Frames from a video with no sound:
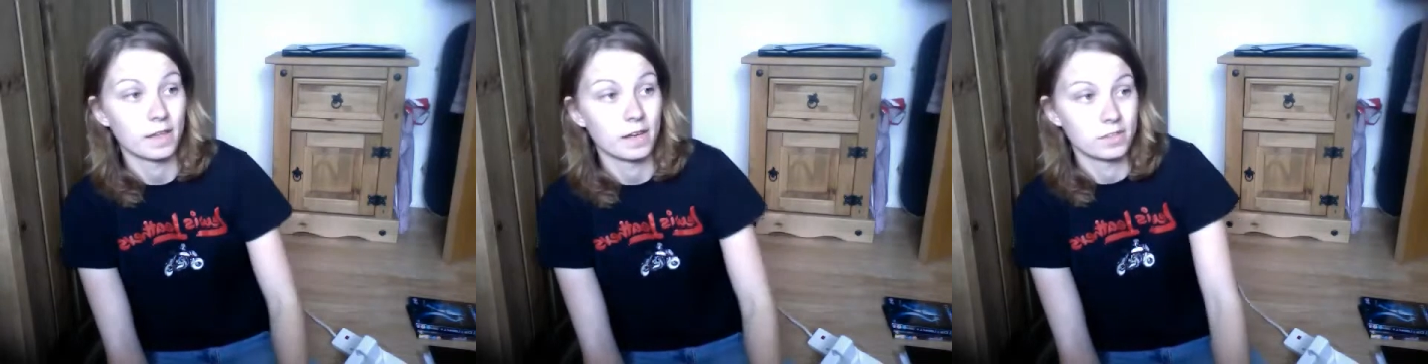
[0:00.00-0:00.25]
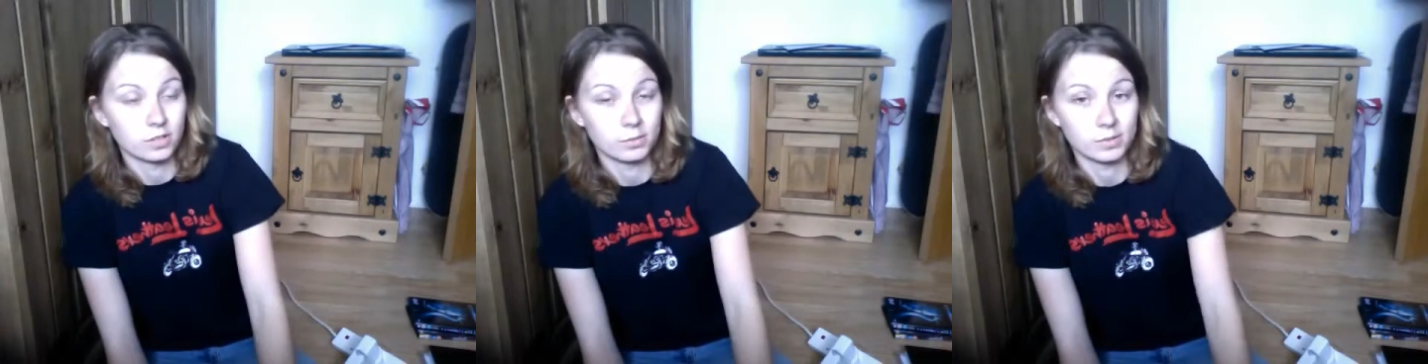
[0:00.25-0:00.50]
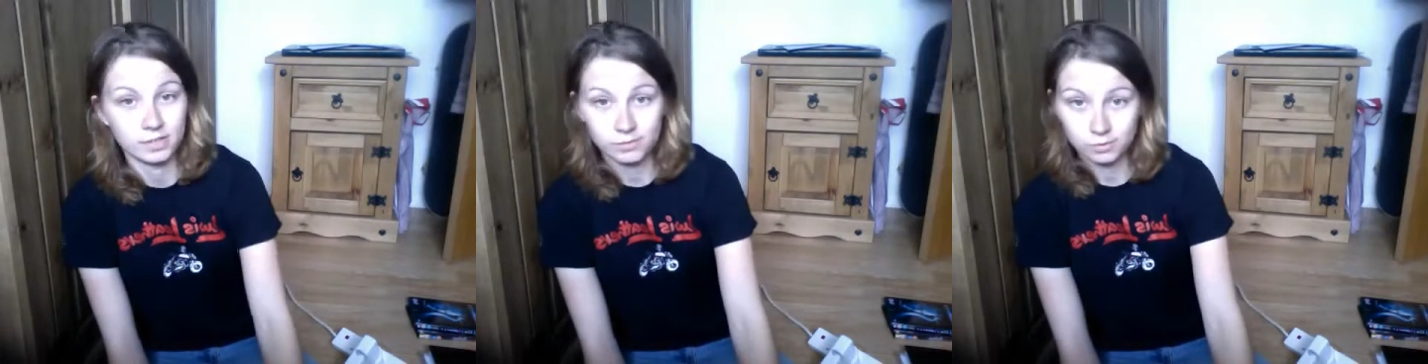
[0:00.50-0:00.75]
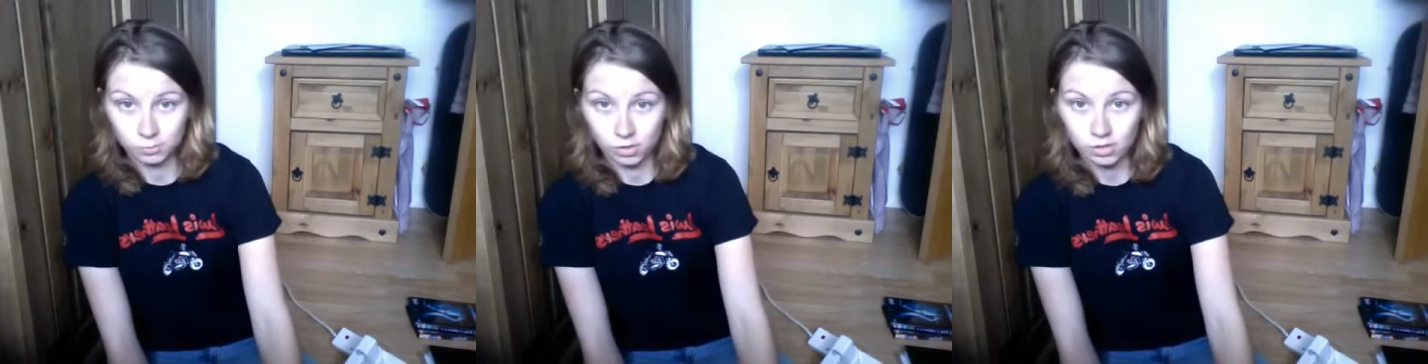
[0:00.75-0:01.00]
So he gives
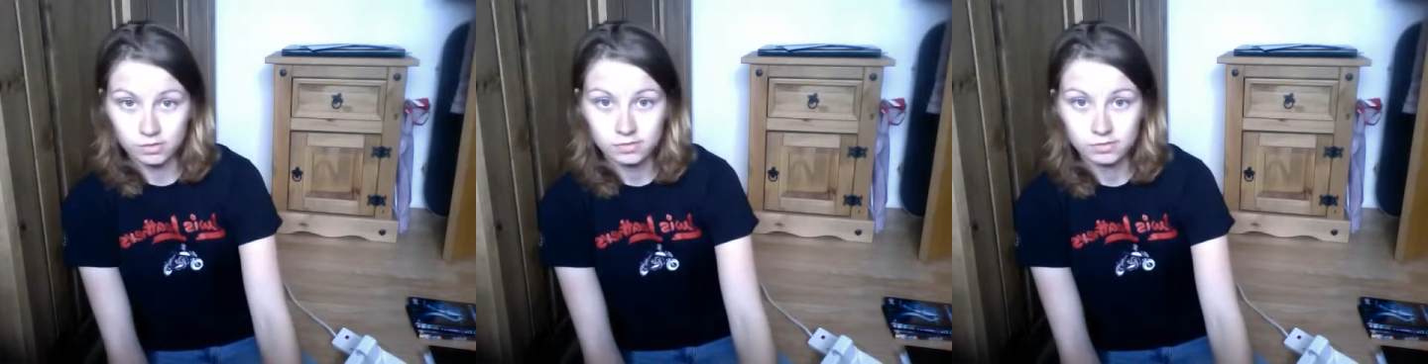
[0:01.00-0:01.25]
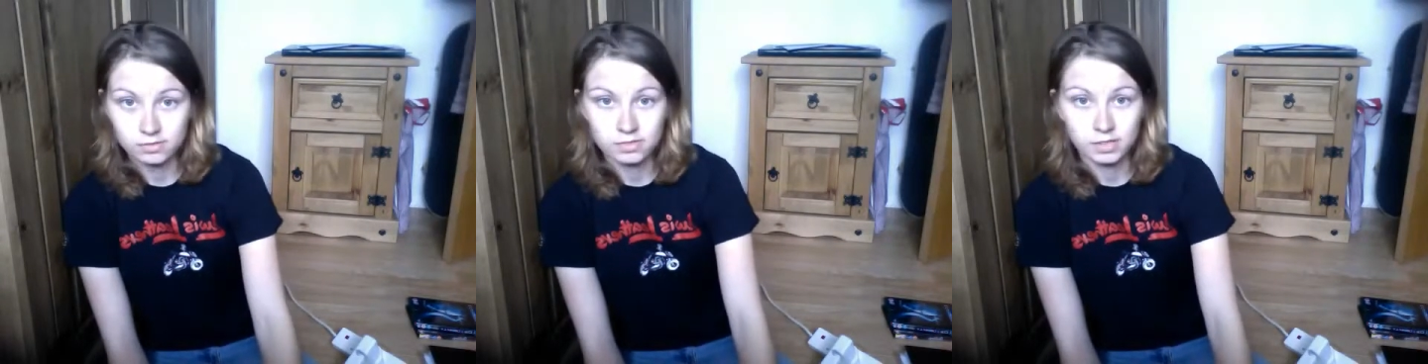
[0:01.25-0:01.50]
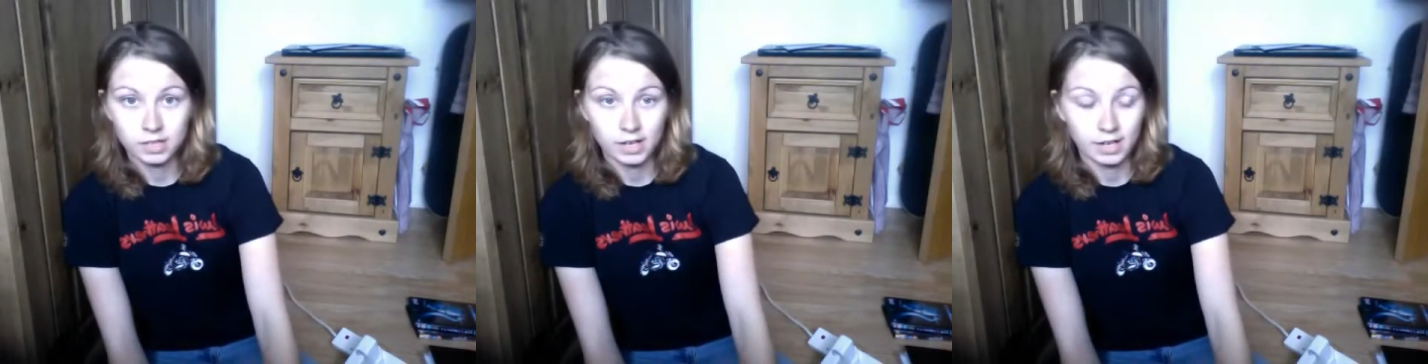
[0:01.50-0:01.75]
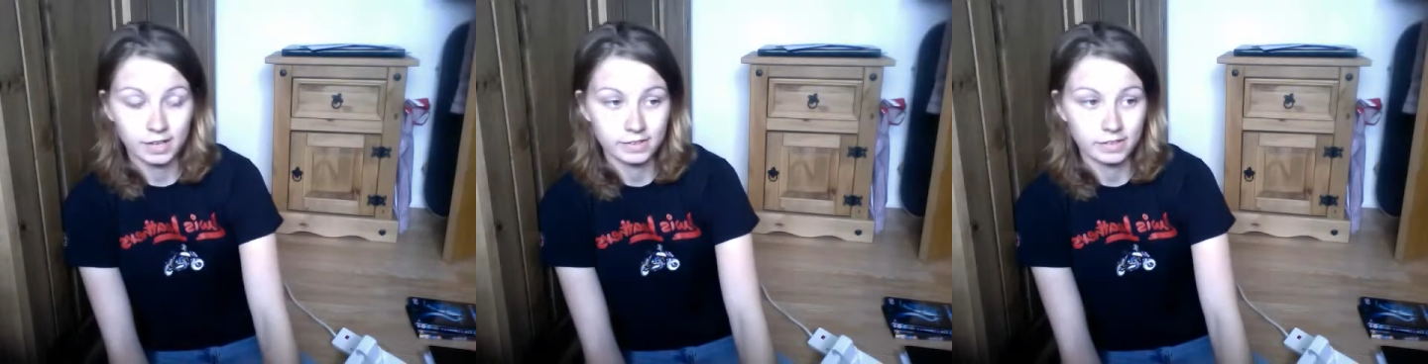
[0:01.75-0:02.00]
her one,
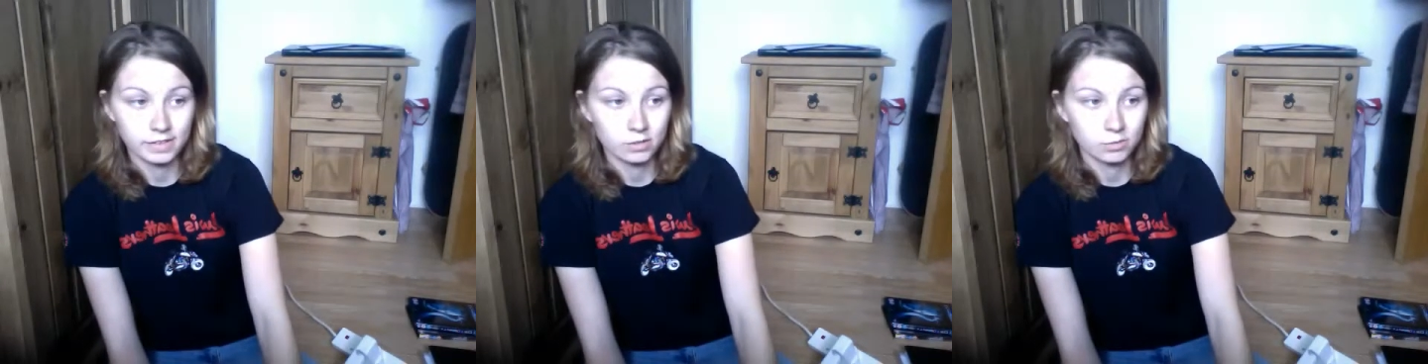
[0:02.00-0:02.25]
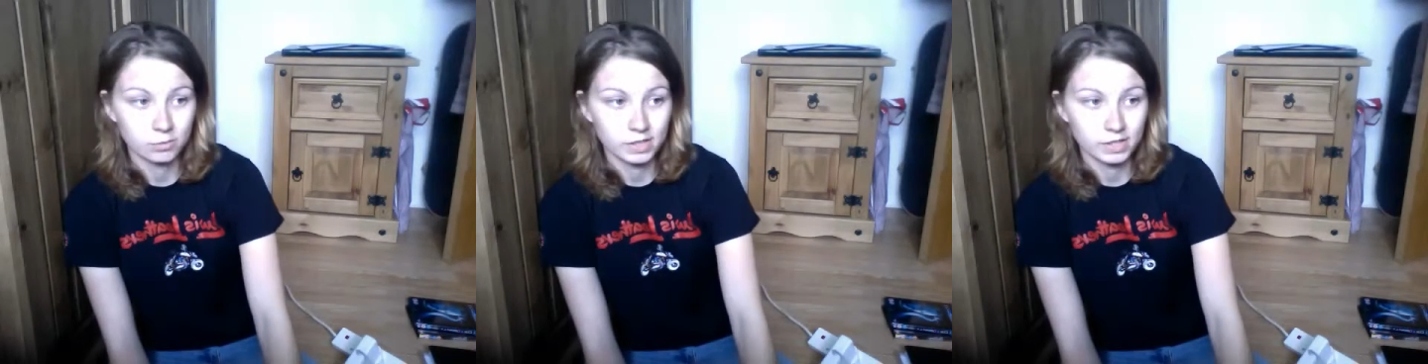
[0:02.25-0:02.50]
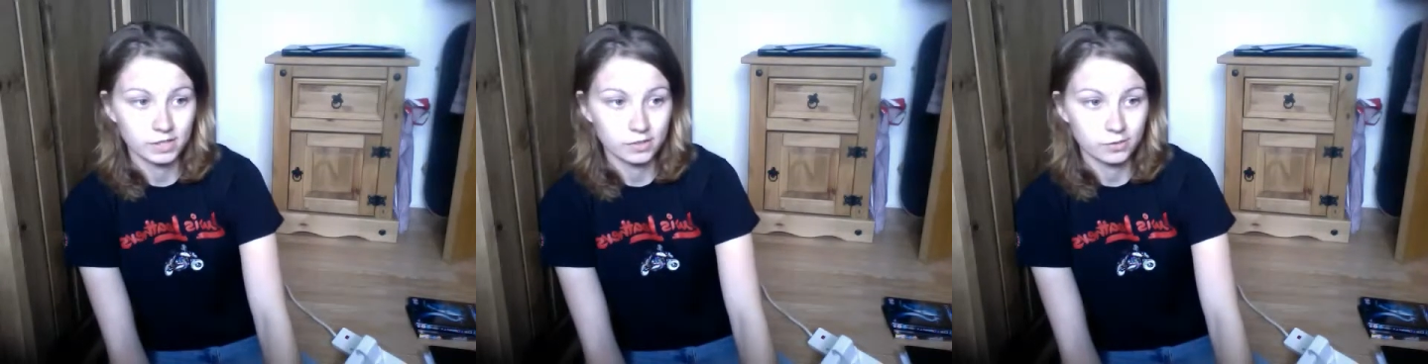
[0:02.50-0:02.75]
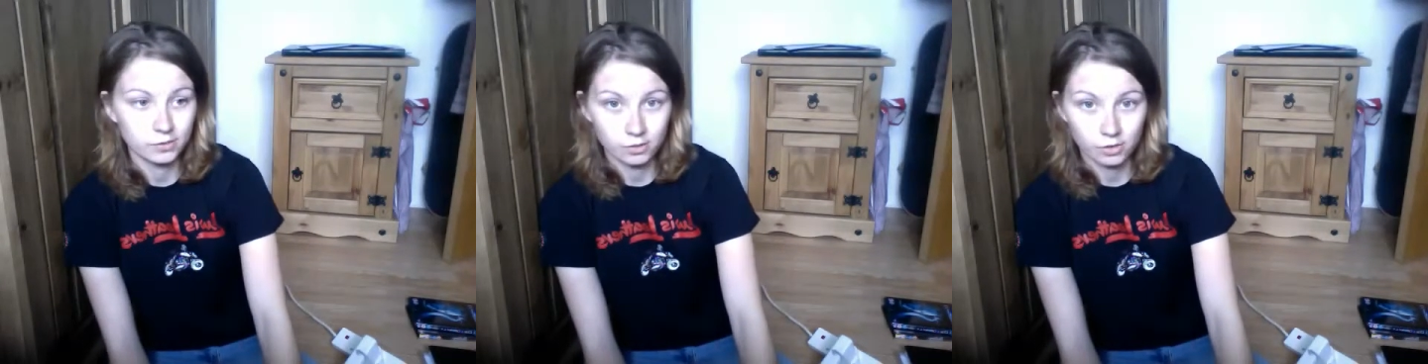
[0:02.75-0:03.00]
and they end up in
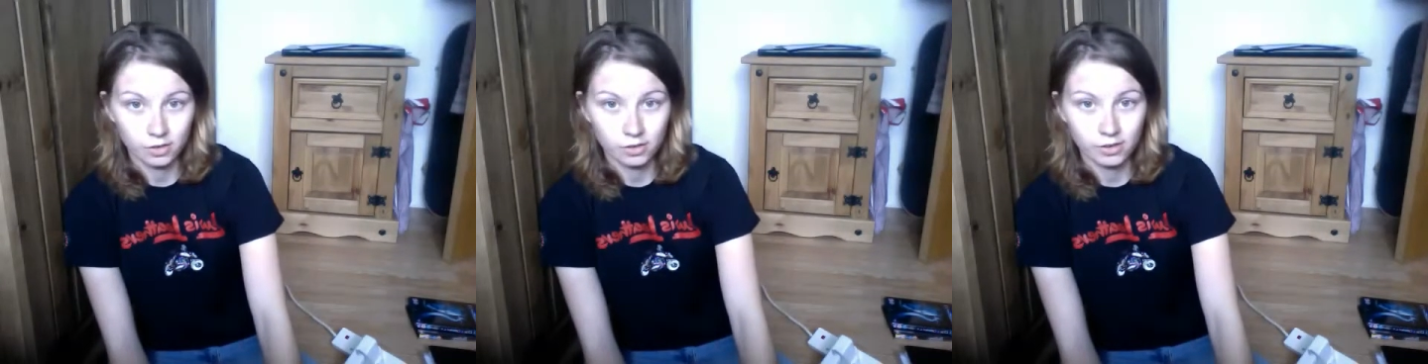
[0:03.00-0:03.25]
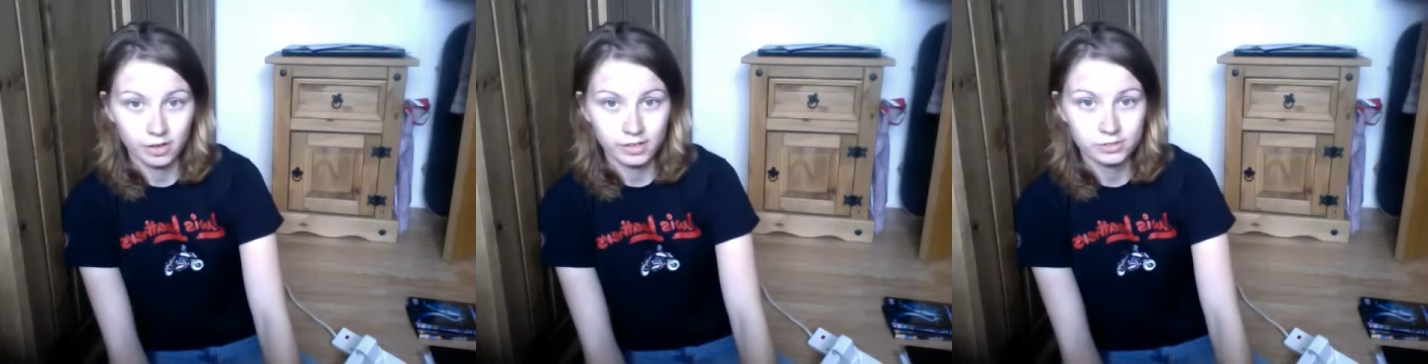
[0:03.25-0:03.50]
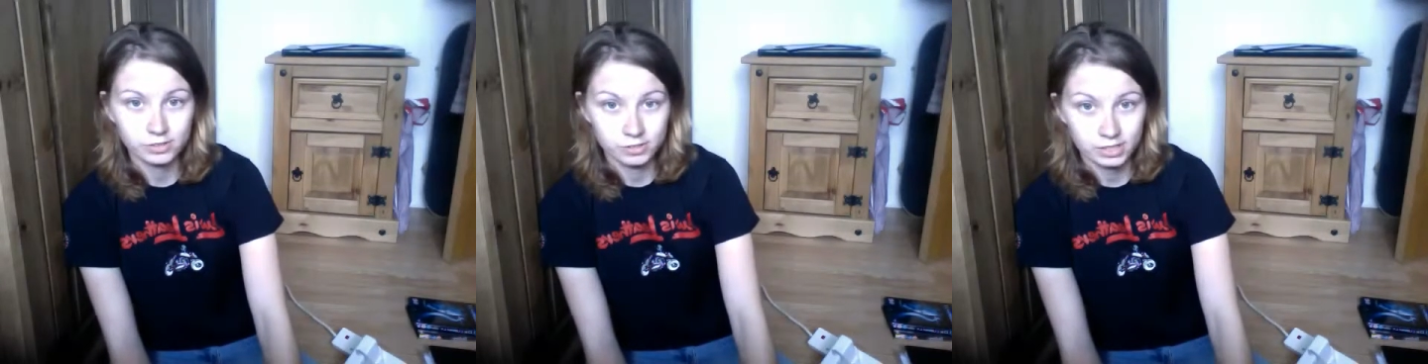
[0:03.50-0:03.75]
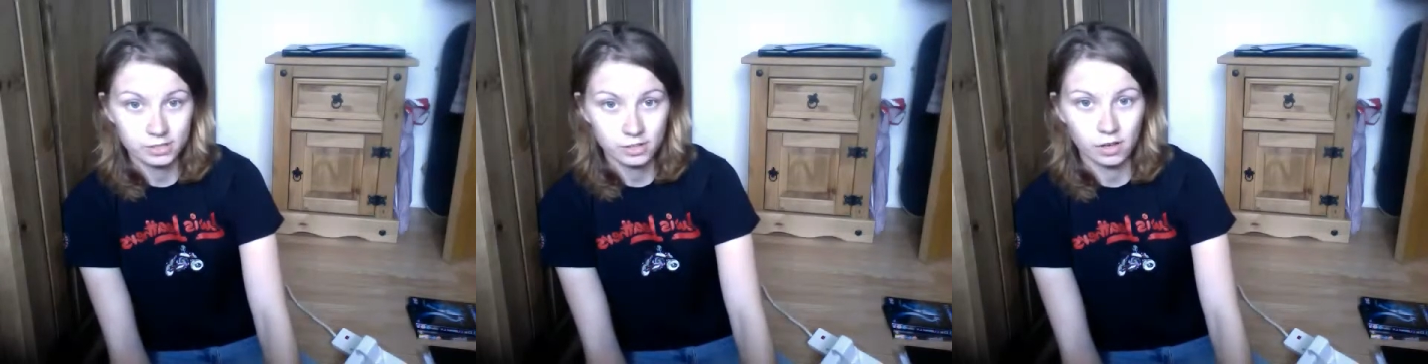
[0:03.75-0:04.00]
another car crash, and
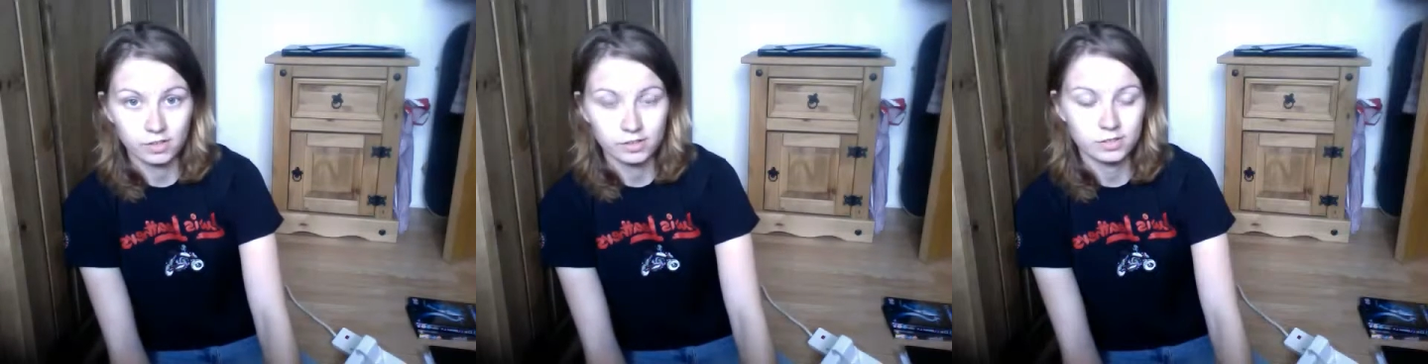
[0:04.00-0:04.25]
she dies,